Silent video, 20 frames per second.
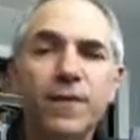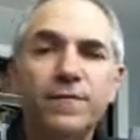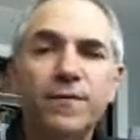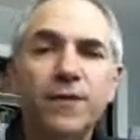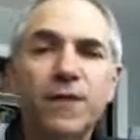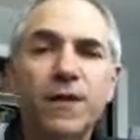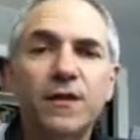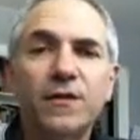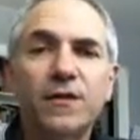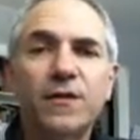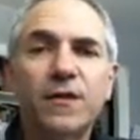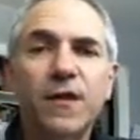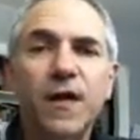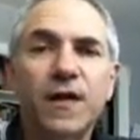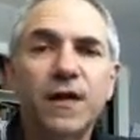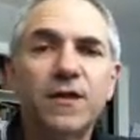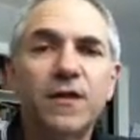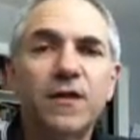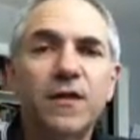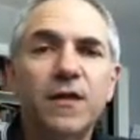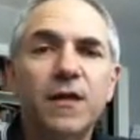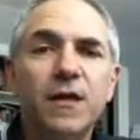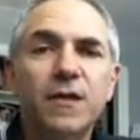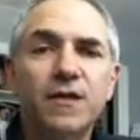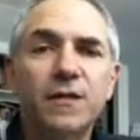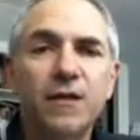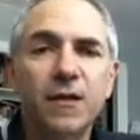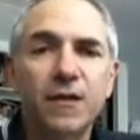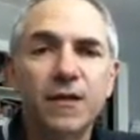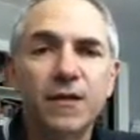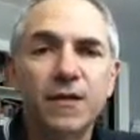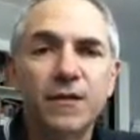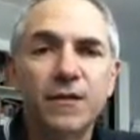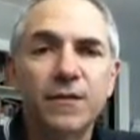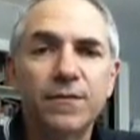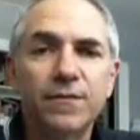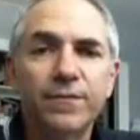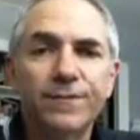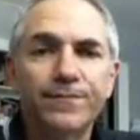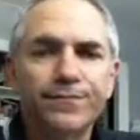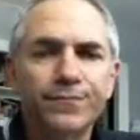of genocide studies?